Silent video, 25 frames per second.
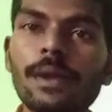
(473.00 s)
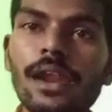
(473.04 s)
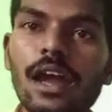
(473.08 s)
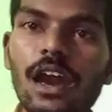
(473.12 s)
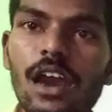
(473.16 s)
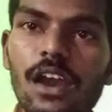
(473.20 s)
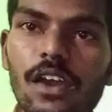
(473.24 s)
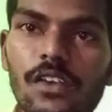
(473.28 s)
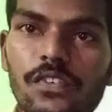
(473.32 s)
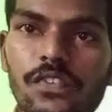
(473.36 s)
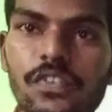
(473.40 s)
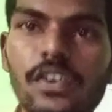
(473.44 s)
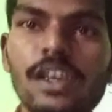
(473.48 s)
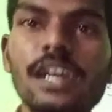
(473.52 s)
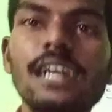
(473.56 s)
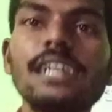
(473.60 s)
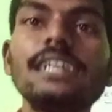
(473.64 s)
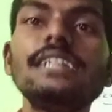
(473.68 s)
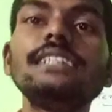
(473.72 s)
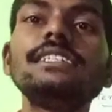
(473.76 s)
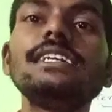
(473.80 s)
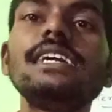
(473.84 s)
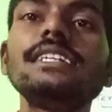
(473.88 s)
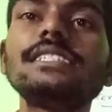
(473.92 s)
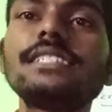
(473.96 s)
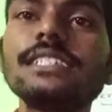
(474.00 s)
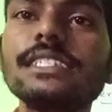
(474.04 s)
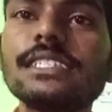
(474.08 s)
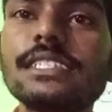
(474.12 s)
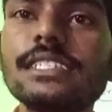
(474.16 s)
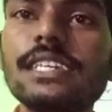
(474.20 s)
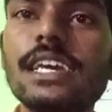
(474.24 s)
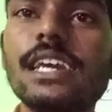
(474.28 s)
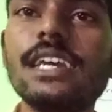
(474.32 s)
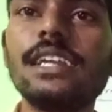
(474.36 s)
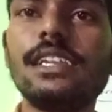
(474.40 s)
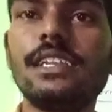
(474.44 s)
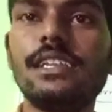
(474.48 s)
of digits is
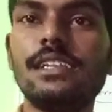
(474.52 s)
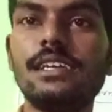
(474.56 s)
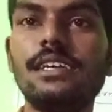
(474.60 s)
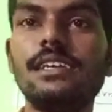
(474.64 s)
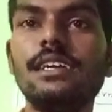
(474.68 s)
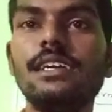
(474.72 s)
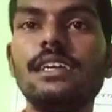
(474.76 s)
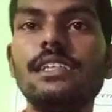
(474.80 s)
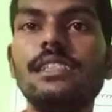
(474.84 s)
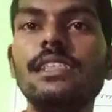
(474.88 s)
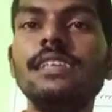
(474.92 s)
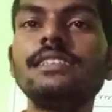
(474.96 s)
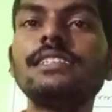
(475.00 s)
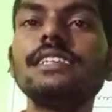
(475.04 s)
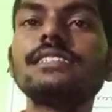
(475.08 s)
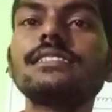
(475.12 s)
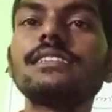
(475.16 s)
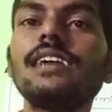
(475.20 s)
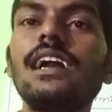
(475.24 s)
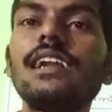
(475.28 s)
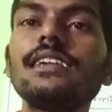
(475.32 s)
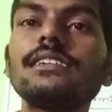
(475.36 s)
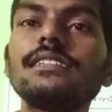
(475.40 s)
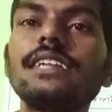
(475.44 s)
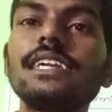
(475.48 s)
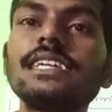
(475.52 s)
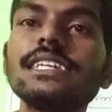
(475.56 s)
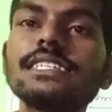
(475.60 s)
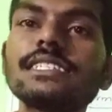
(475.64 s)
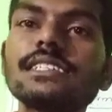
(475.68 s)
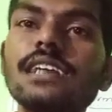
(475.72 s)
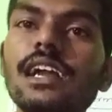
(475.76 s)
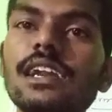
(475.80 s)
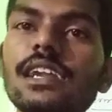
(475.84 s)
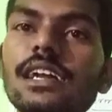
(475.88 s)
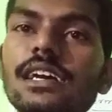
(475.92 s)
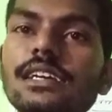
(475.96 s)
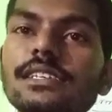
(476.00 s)
there. That is
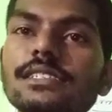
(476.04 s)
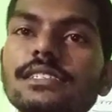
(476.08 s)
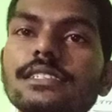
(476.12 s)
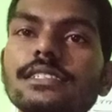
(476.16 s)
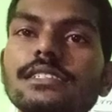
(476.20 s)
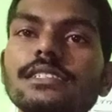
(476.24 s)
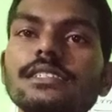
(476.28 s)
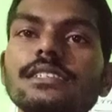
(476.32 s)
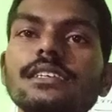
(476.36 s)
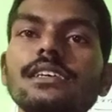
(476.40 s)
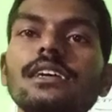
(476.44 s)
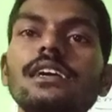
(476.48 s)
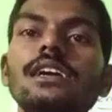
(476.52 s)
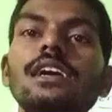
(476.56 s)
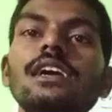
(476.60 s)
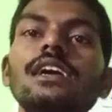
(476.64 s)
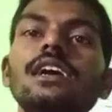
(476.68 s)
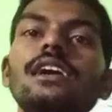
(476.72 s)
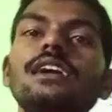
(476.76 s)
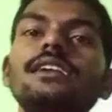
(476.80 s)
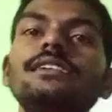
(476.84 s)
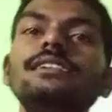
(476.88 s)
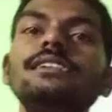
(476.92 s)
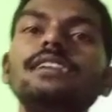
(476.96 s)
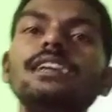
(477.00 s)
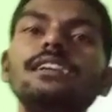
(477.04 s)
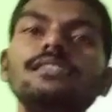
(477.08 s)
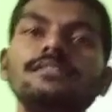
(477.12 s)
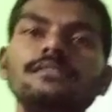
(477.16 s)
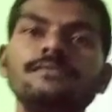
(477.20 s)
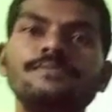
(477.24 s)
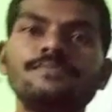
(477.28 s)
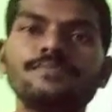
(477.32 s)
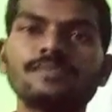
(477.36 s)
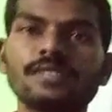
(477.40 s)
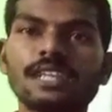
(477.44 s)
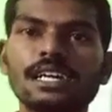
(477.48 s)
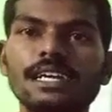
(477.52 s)
called as
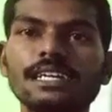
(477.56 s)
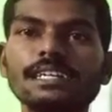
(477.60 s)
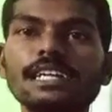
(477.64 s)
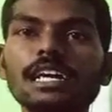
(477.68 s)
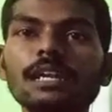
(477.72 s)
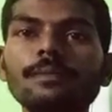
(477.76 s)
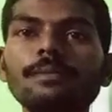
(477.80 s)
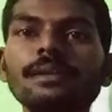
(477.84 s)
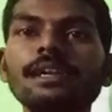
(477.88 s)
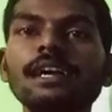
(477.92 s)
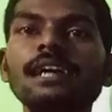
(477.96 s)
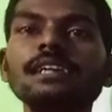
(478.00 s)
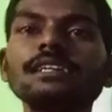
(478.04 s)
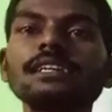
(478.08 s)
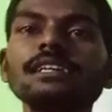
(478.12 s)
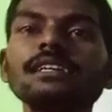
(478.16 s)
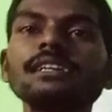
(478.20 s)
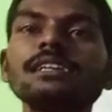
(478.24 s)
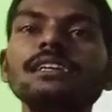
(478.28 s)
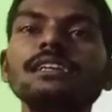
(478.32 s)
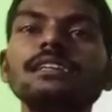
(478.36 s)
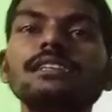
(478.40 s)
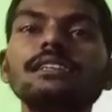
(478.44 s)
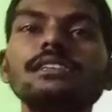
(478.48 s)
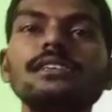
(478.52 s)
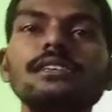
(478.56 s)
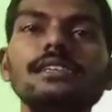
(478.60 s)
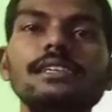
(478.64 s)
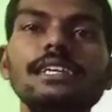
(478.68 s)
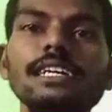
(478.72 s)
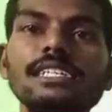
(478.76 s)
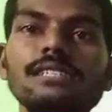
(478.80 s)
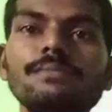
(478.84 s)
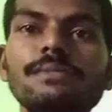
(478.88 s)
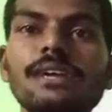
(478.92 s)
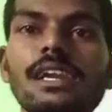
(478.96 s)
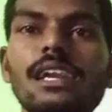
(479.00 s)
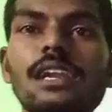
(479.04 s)
terminating
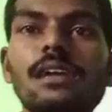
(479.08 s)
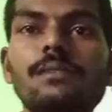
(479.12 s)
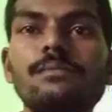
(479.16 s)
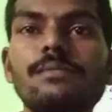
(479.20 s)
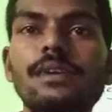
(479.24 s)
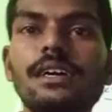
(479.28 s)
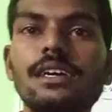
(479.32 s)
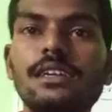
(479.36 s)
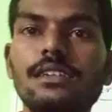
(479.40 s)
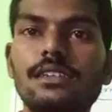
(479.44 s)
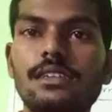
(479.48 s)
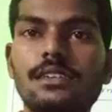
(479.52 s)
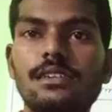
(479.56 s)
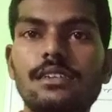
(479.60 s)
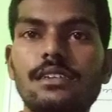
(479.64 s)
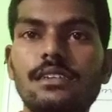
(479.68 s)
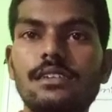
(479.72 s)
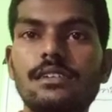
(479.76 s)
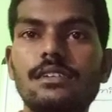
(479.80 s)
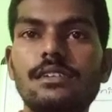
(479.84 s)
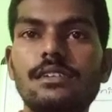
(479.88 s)
decimal number.